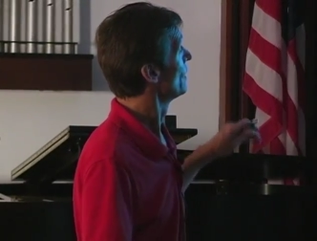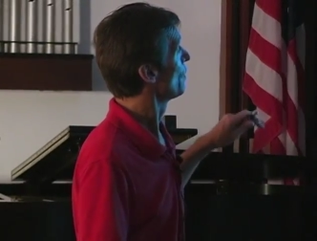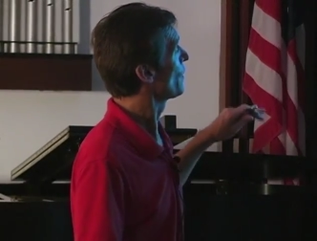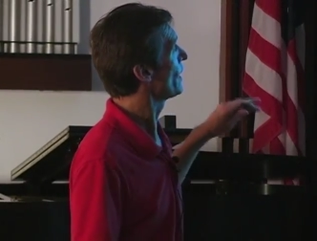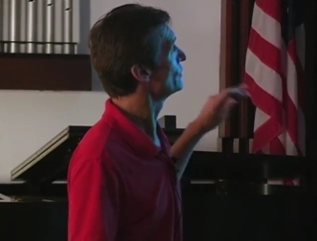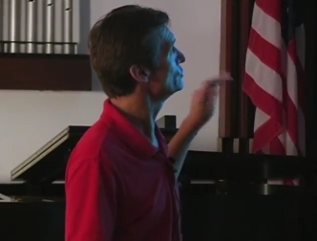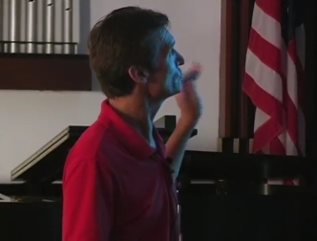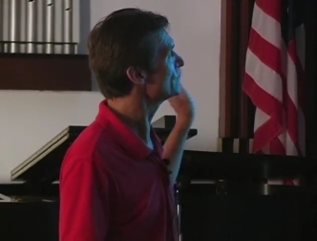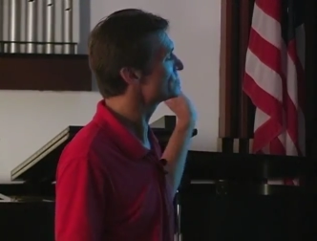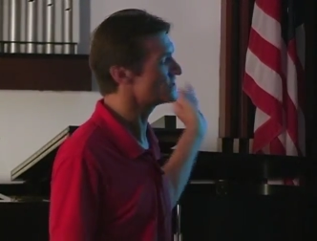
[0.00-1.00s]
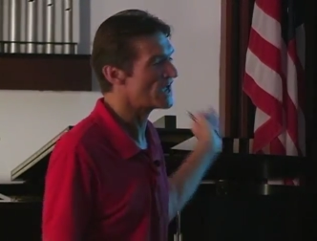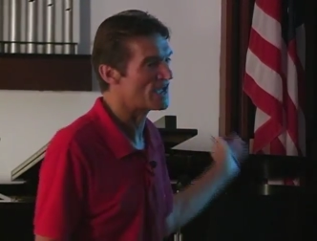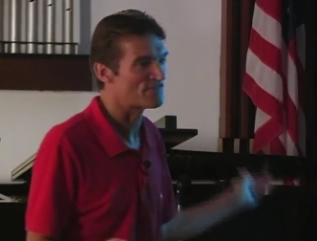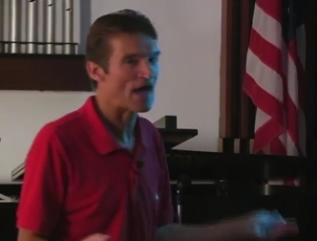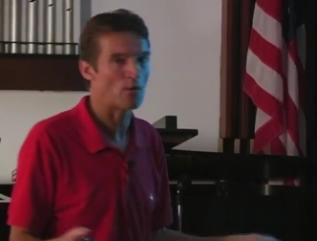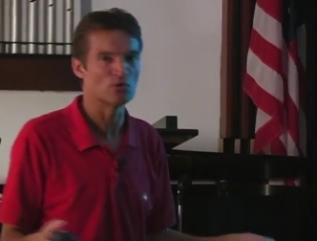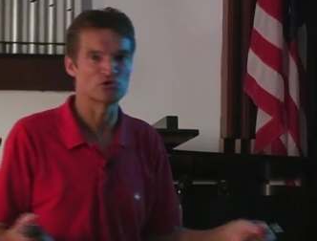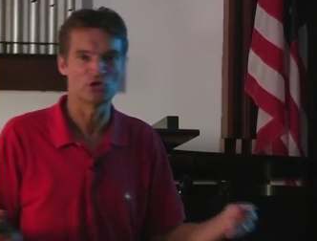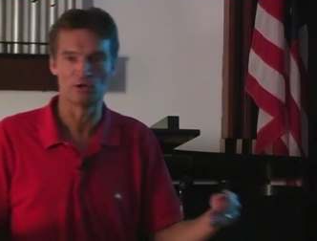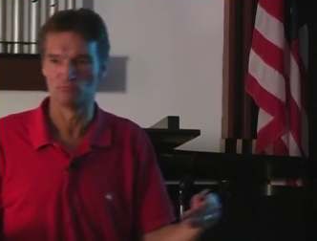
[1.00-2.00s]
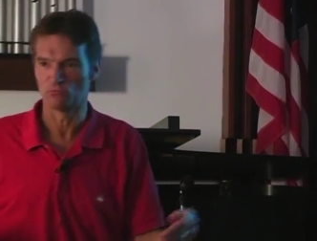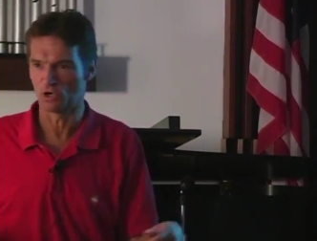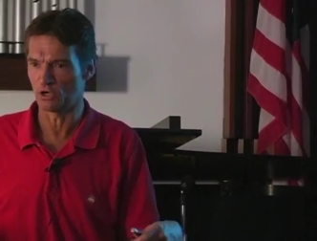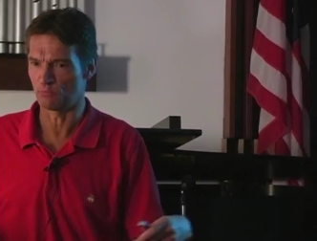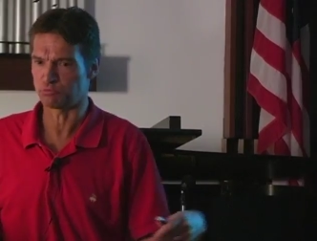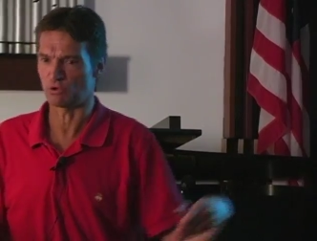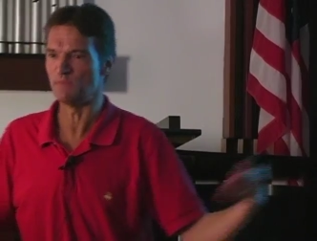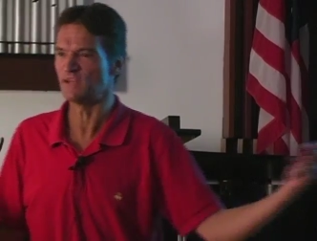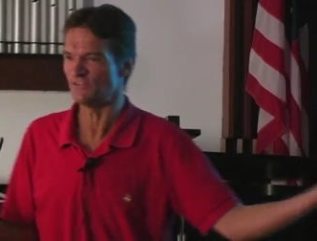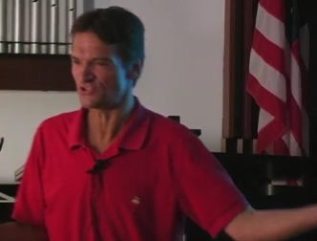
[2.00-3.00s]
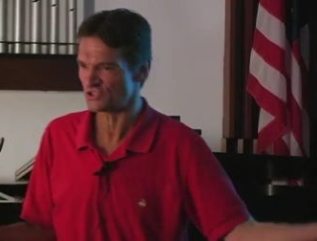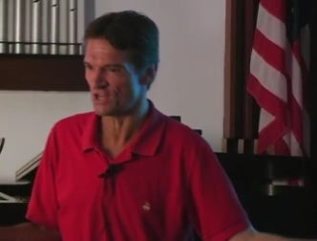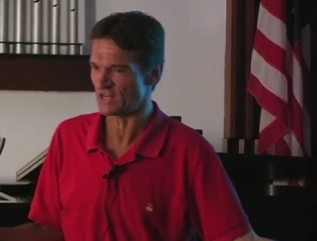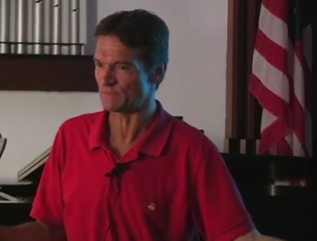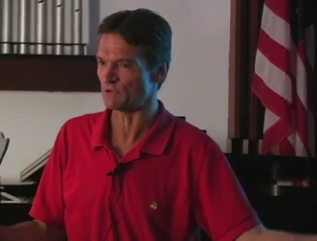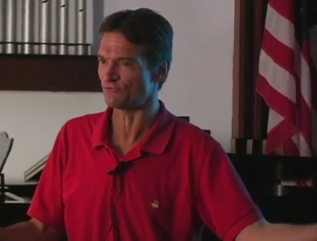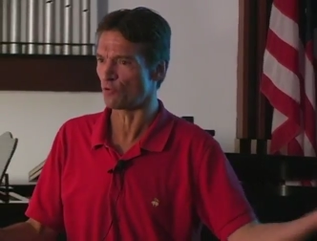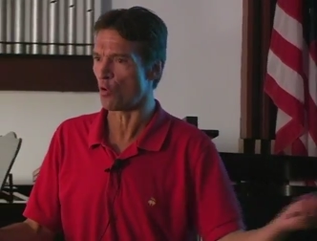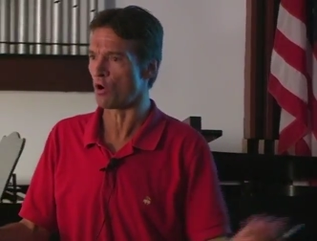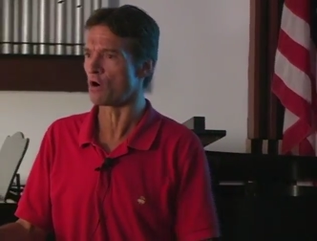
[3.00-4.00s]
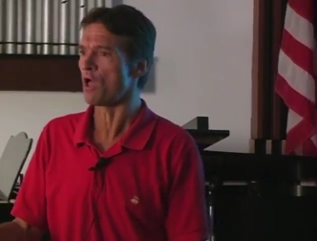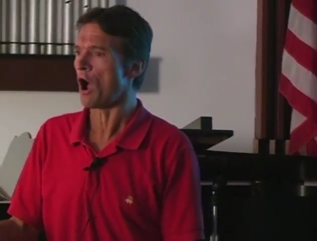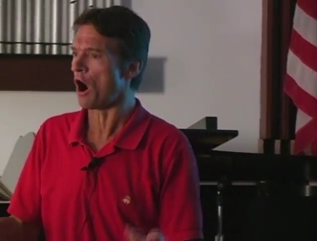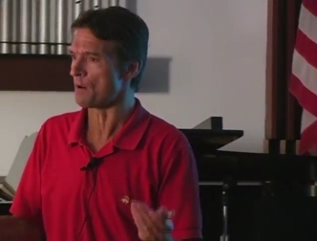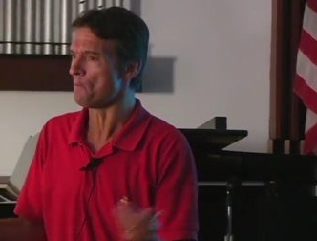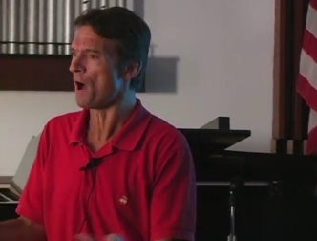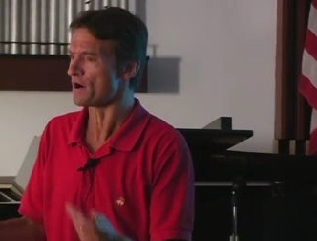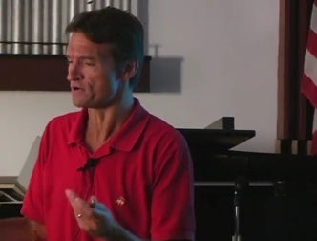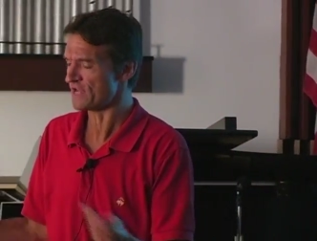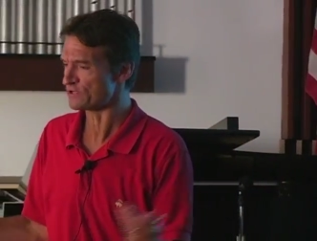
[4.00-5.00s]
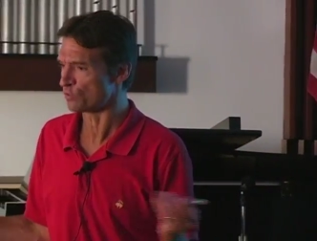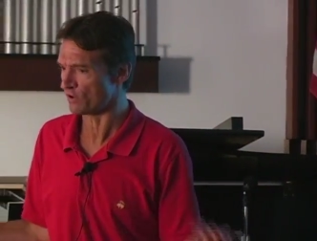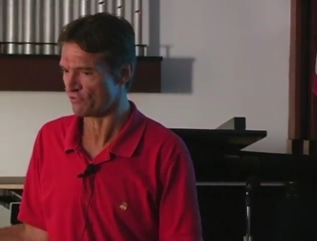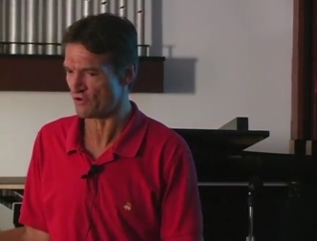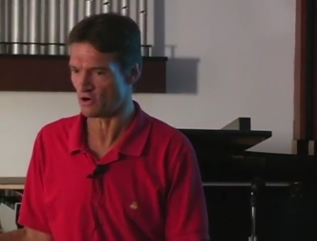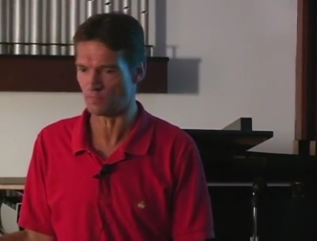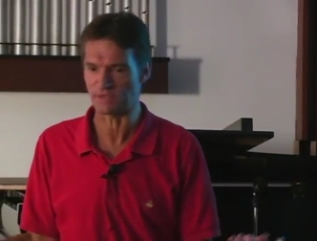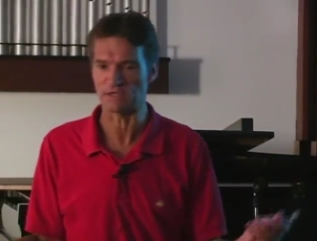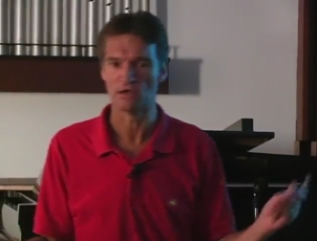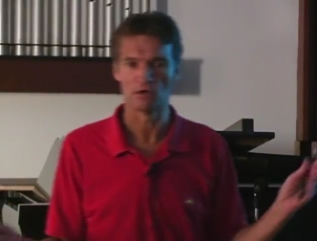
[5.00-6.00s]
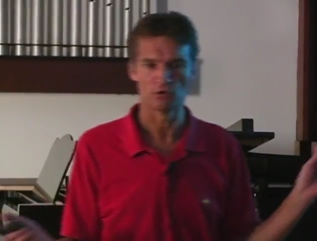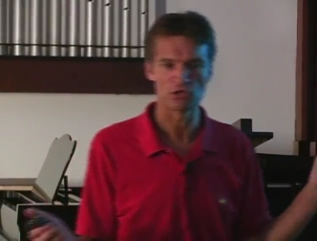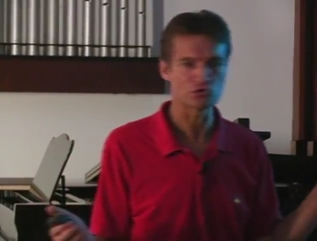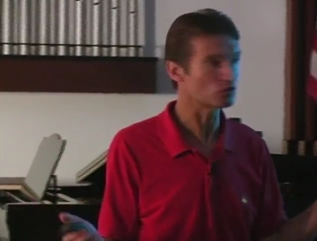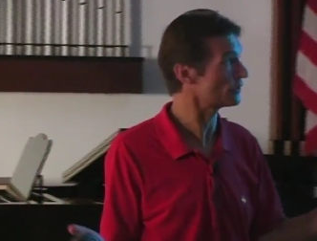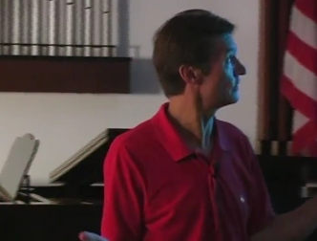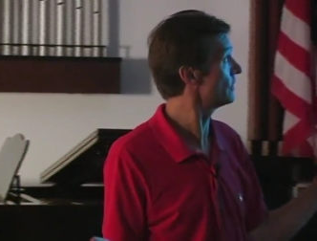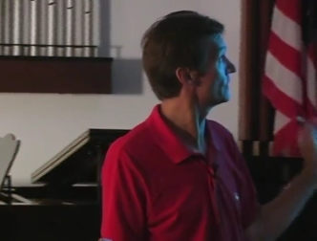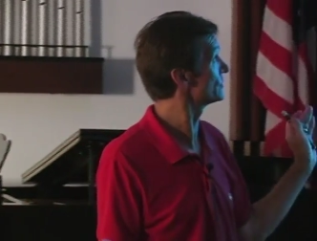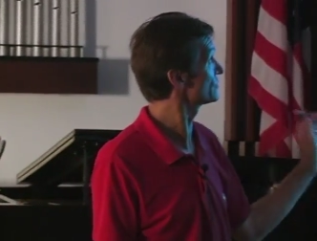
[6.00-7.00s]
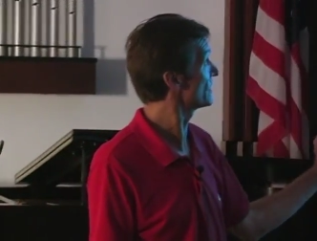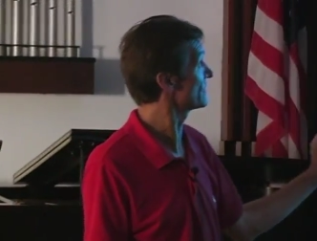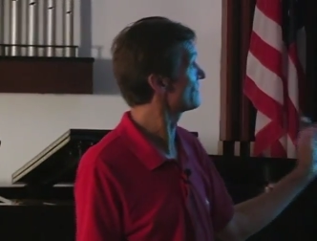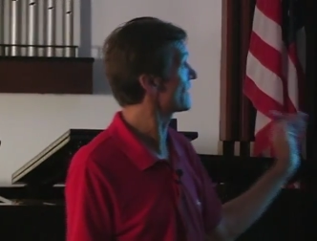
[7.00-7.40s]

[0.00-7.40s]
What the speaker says: Well, you could say that was a primitive study before our modern-day drug therapy. Let's look at a study that